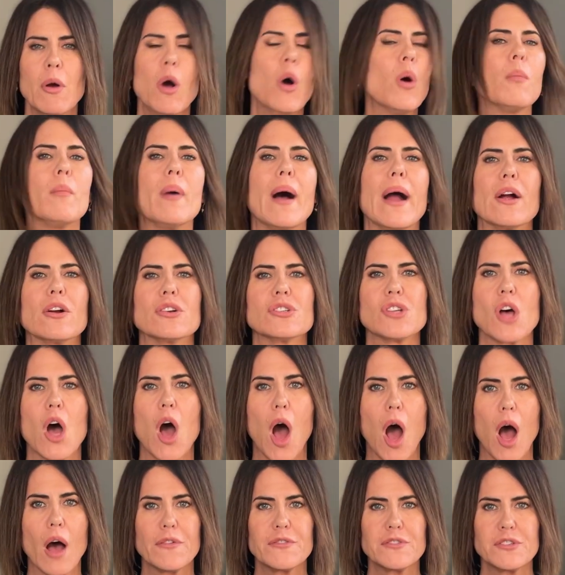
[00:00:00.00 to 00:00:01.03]
home buyers
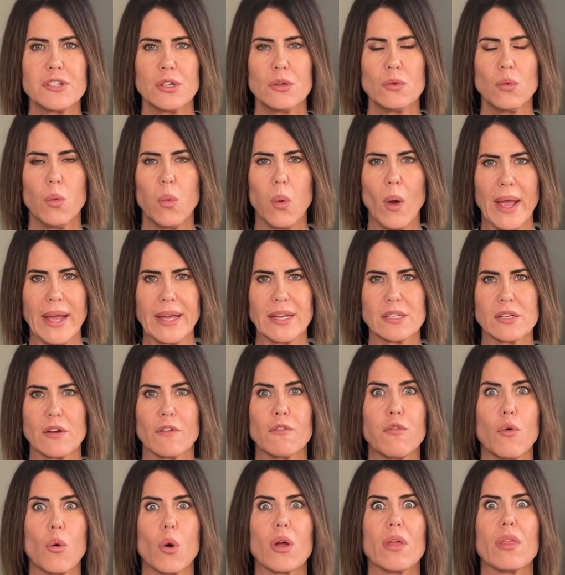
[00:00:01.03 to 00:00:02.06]
often wait
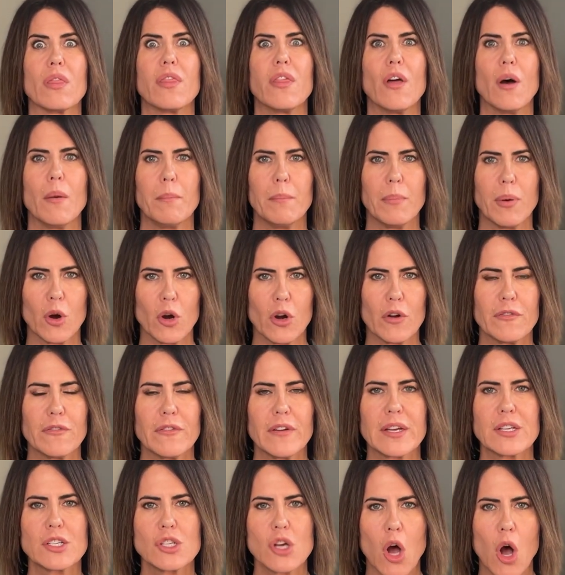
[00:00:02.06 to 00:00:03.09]
for the
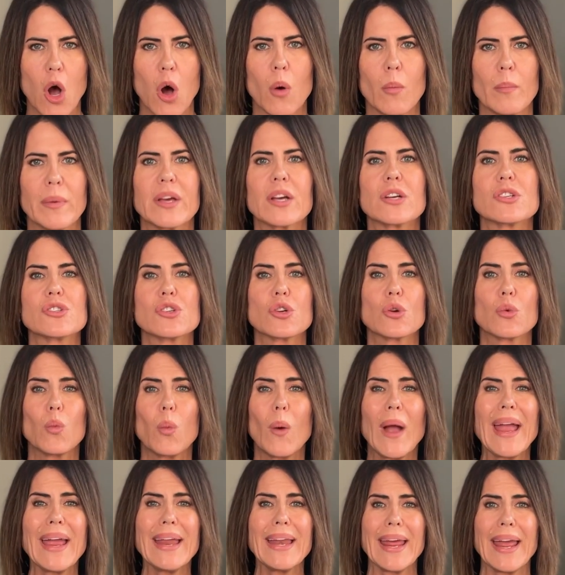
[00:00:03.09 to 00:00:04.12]
perfect home because they're
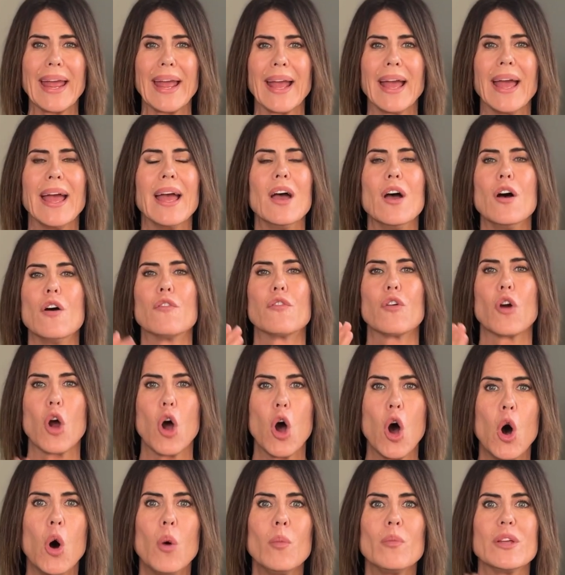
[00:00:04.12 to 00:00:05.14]
waiting for a
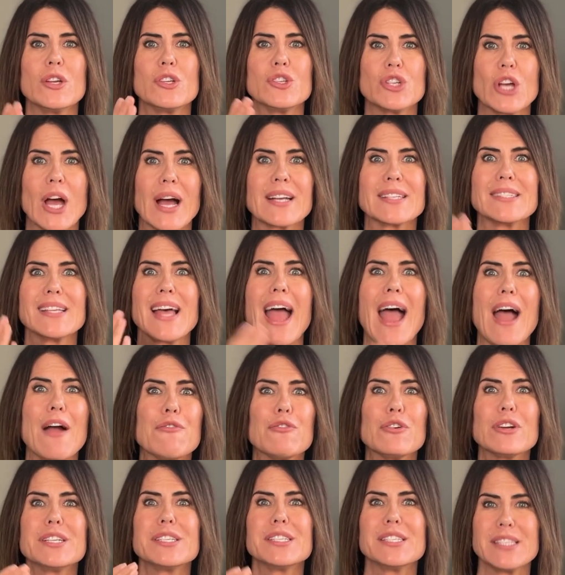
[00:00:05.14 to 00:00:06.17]
home that checks
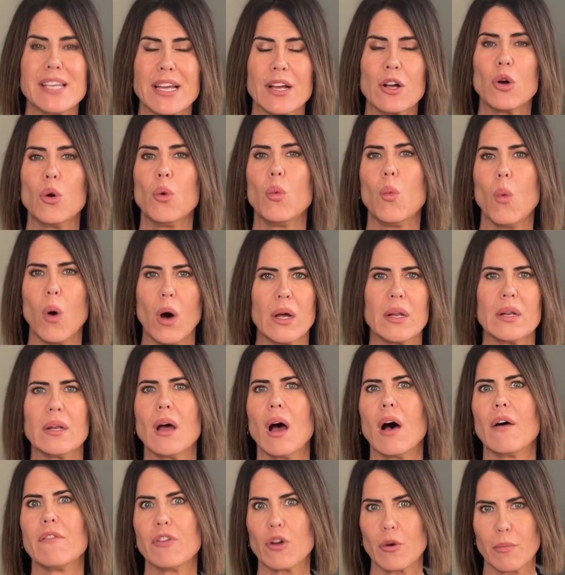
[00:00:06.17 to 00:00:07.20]
every single one
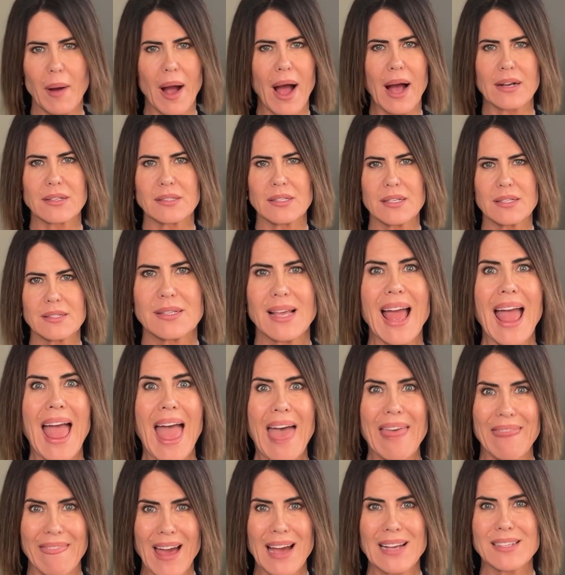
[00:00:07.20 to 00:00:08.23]
of their boxes,
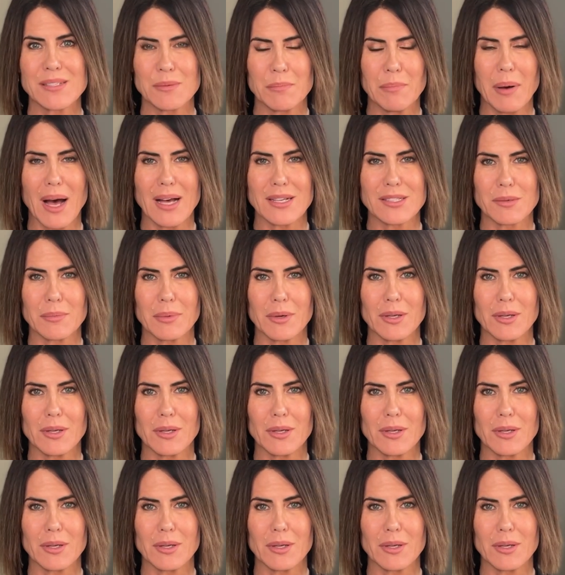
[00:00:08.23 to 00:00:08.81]
and that's impossible.